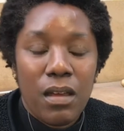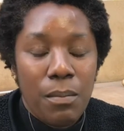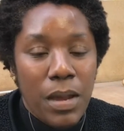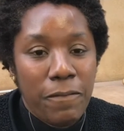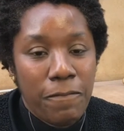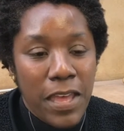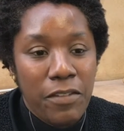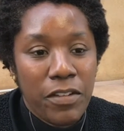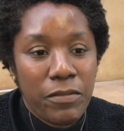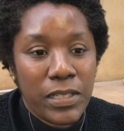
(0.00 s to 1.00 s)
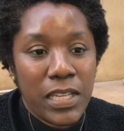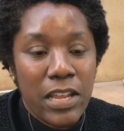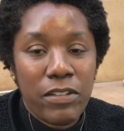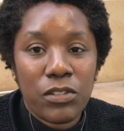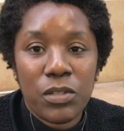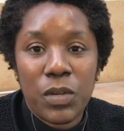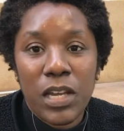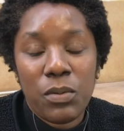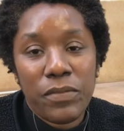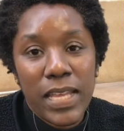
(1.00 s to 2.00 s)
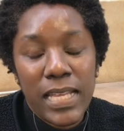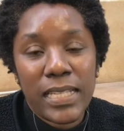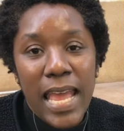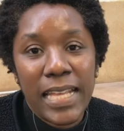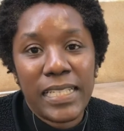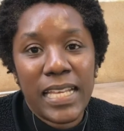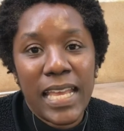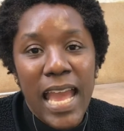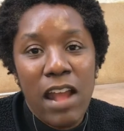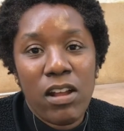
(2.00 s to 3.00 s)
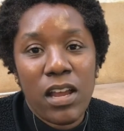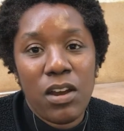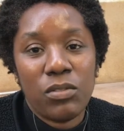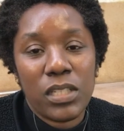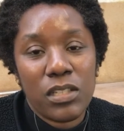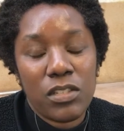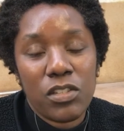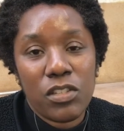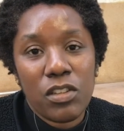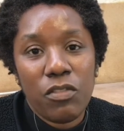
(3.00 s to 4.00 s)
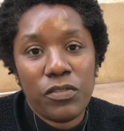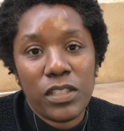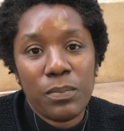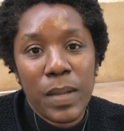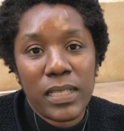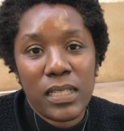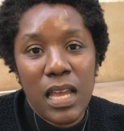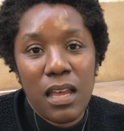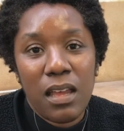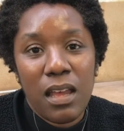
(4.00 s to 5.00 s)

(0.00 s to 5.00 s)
My favourite material to work with is 18 karat gold. It's as soft as butter,